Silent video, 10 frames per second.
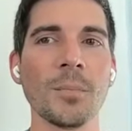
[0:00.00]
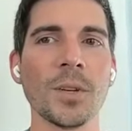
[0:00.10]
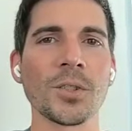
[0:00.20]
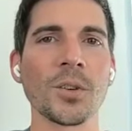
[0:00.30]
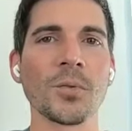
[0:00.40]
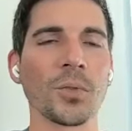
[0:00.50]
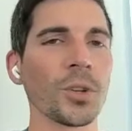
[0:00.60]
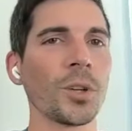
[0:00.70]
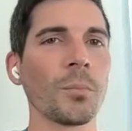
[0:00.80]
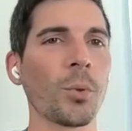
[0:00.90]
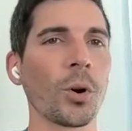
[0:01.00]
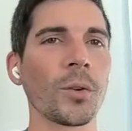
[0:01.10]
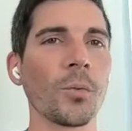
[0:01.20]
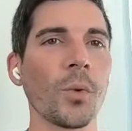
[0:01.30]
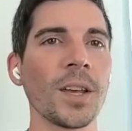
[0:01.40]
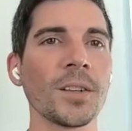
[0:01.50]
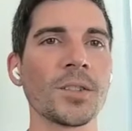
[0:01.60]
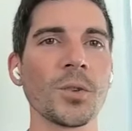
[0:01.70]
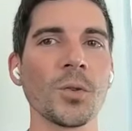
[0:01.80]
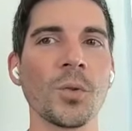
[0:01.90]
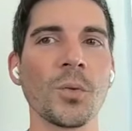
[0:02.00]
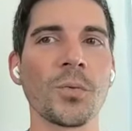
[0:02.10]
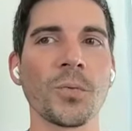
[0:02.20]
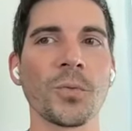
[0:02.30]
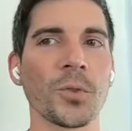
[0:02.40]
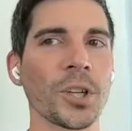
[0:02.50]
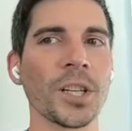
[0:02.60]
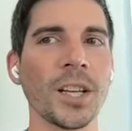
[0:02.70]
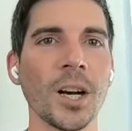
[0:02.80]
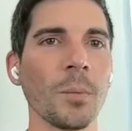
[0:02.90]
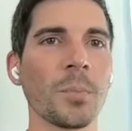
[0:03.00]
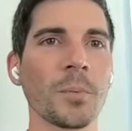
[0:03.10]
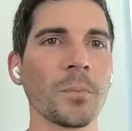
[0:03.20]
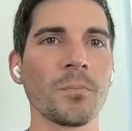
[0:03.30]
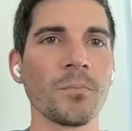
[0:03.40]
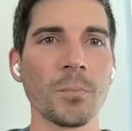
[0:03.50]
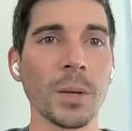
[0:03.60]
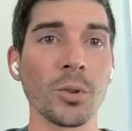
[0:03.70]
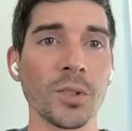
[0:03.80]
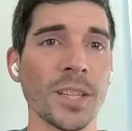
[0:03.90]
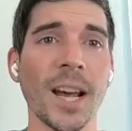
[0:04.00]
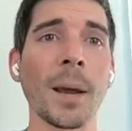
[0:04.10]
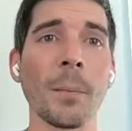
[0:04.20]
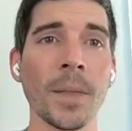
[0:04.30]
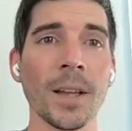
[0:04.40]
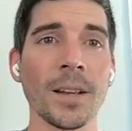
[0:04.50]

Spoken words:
is a really important way to free up people's time.